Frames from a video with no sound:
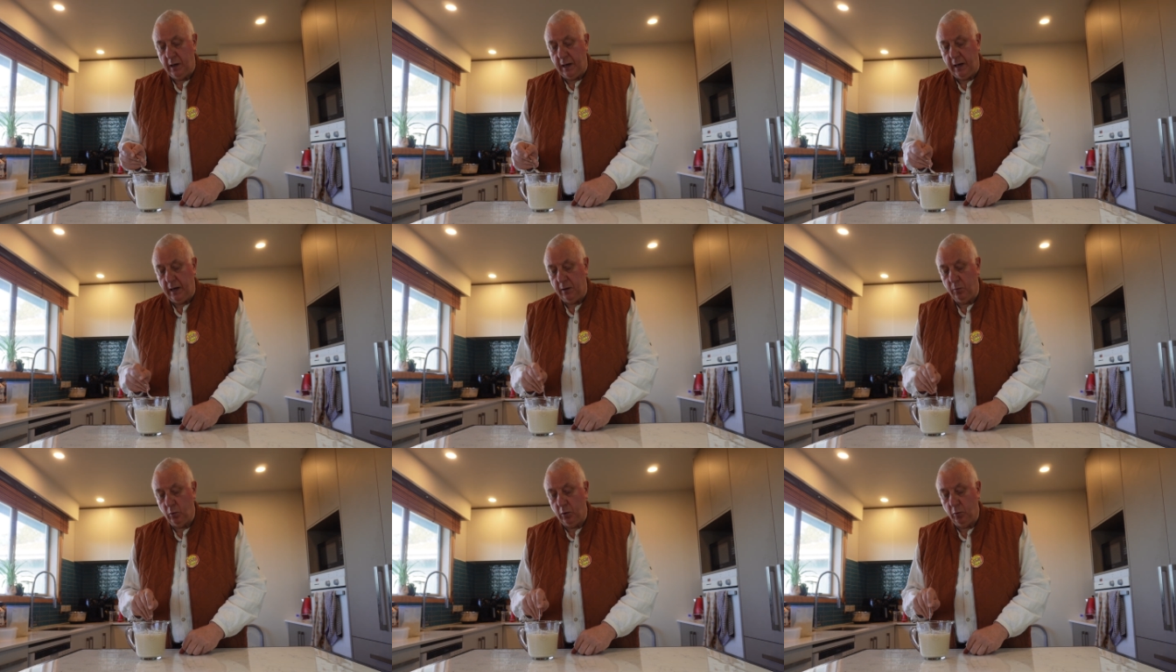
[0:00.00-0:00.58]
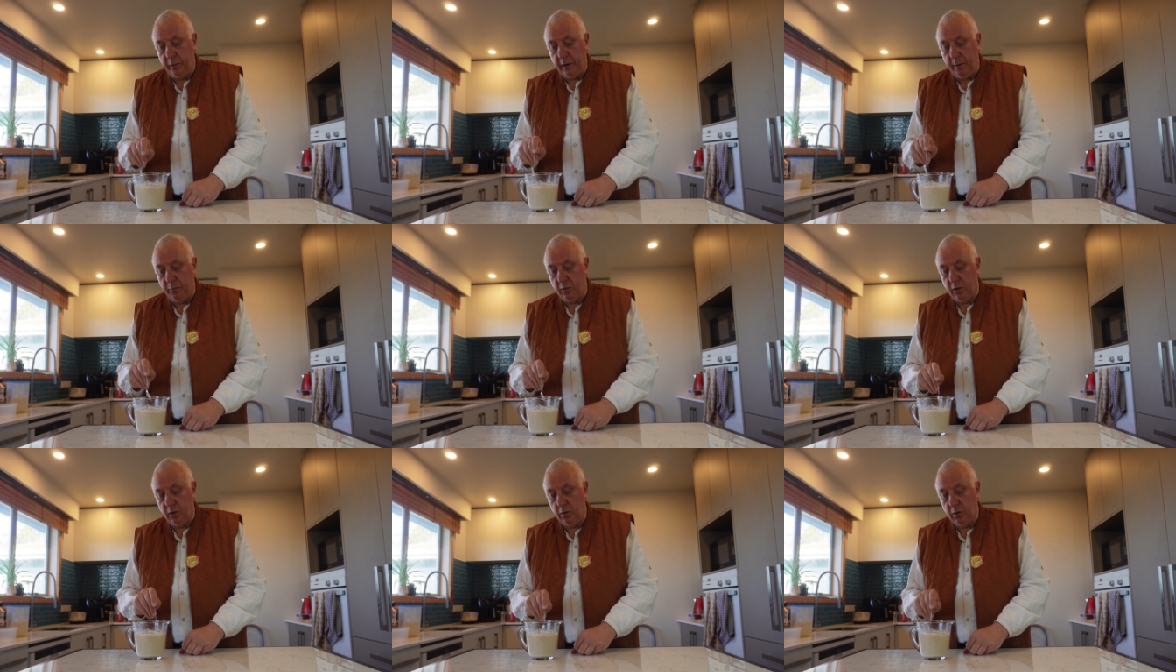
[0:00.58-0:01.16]
and we'll be able
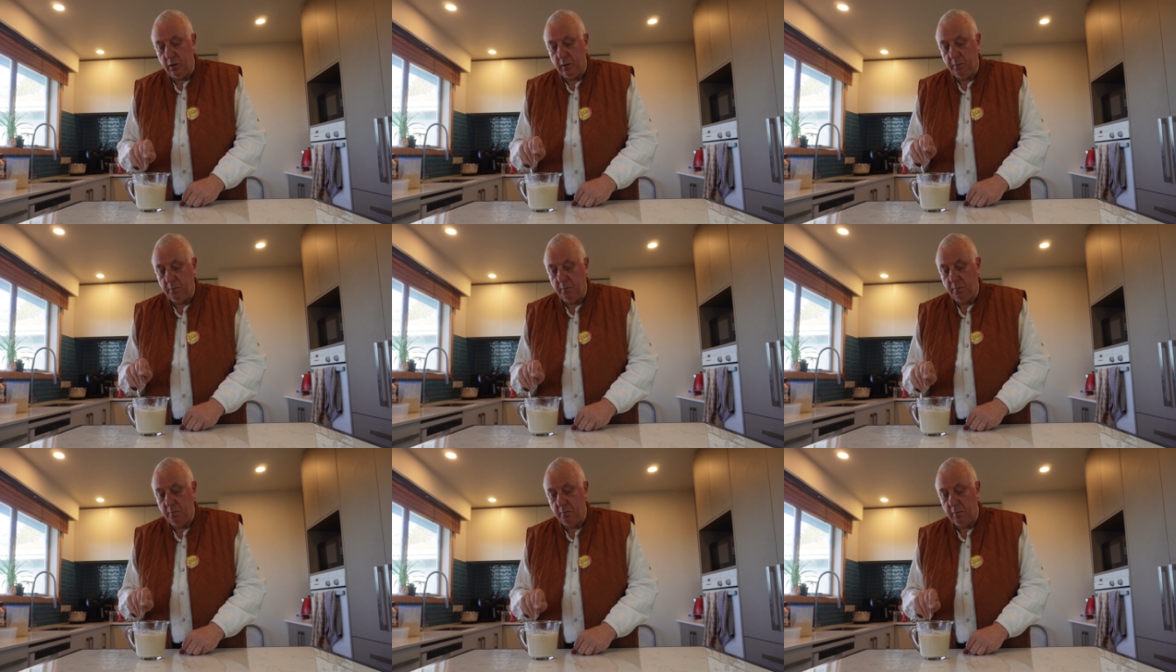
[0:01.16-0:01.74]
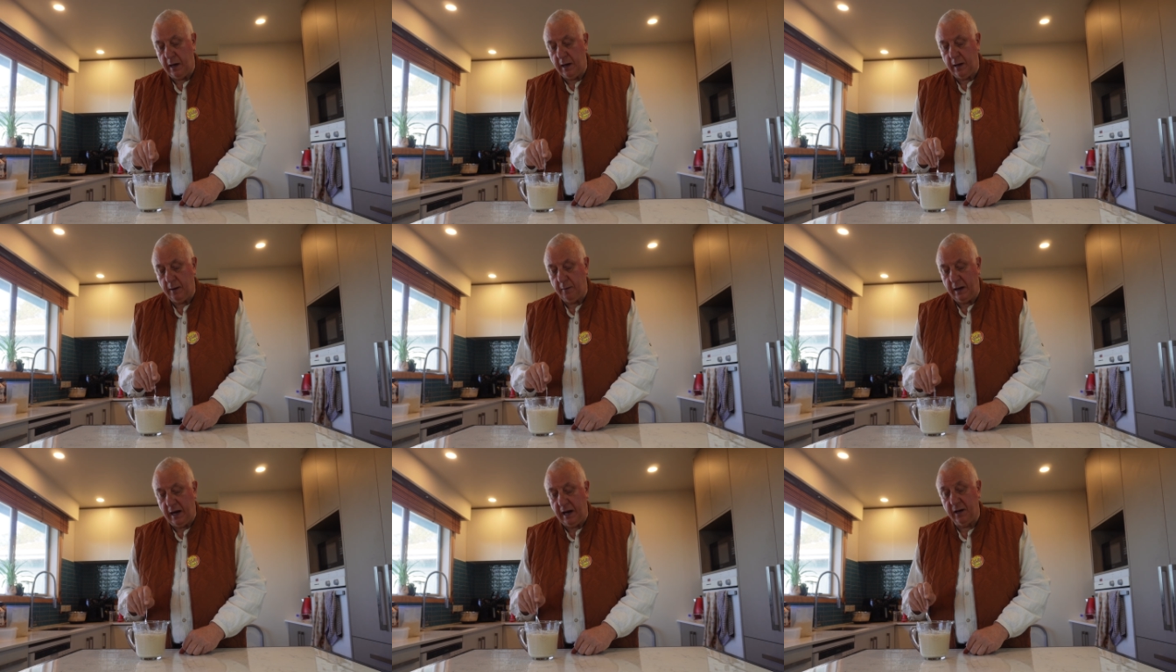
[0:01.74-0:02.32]
to
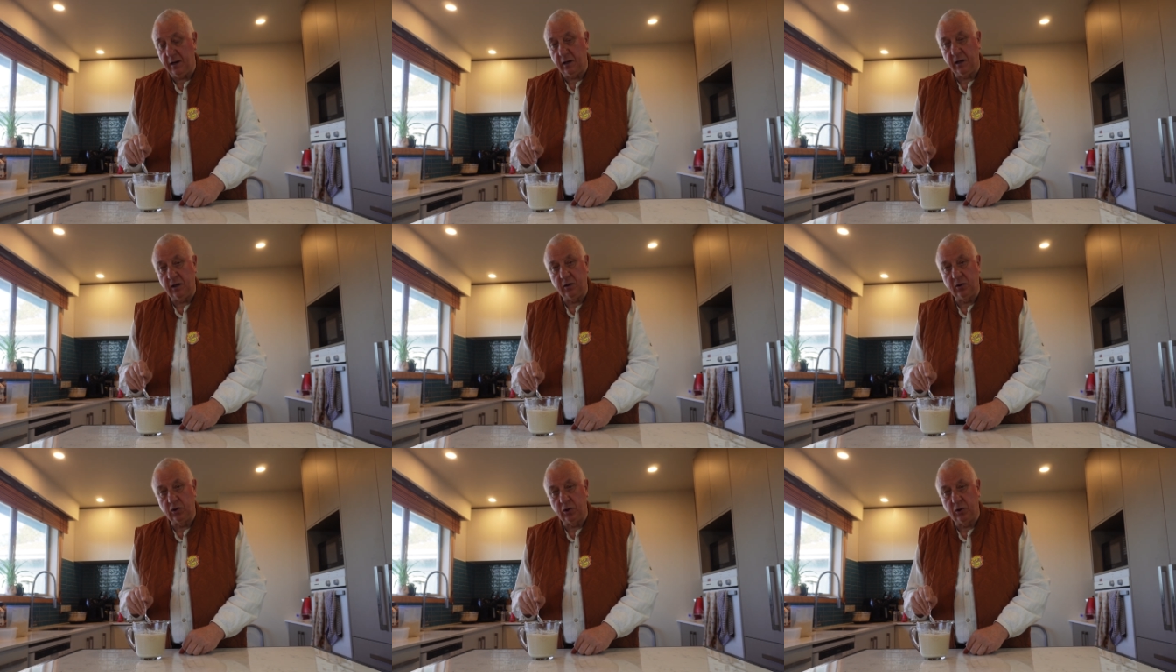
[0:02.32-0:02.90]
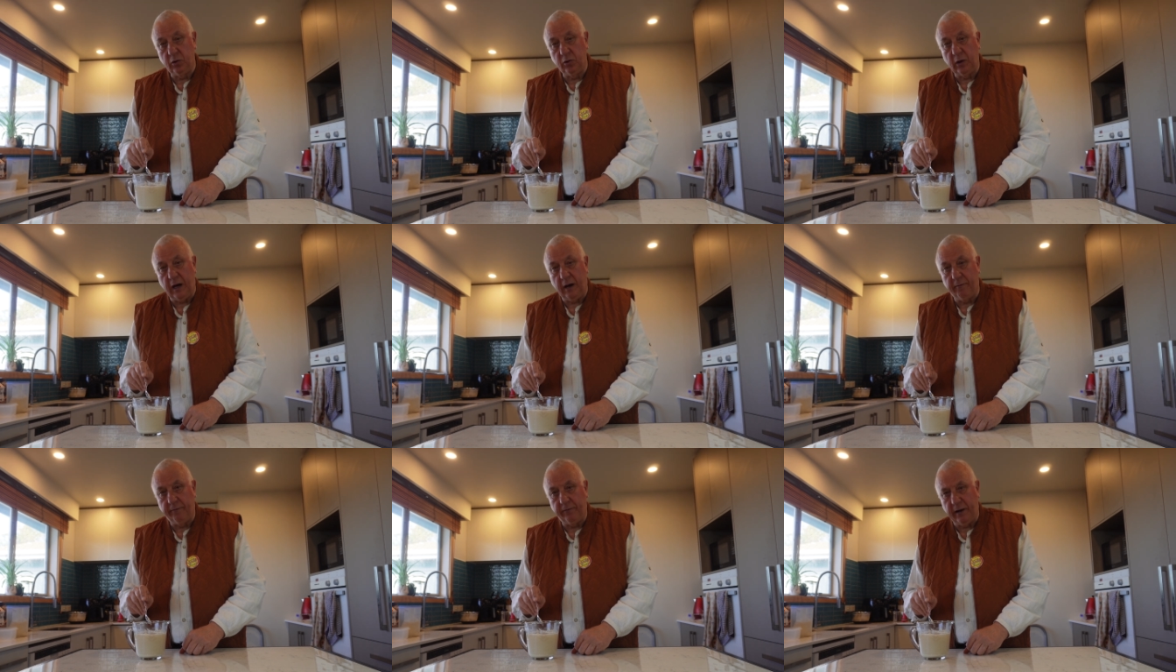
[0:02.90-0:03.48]
add it into
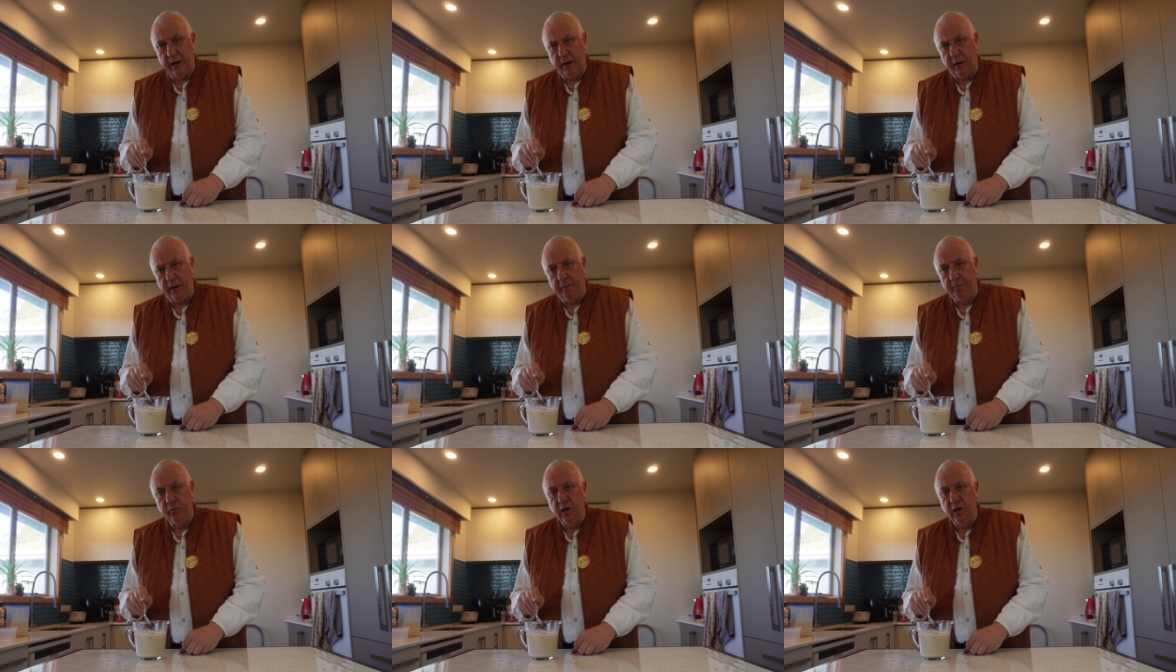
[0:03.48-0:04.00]
our flour.